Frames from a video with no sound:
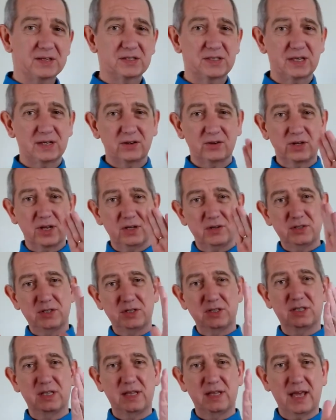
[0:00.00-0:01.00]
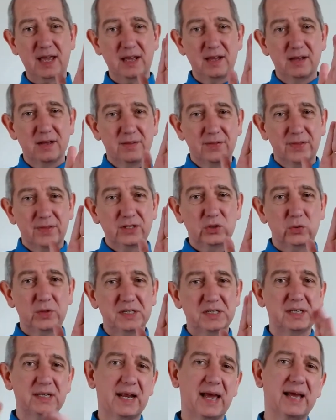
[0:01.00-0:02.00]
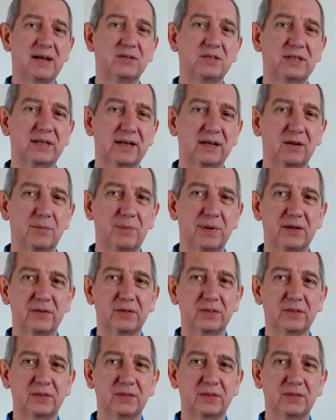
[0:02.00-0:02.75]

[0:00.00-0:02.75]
then you'll notice that they're twisted out a little bit.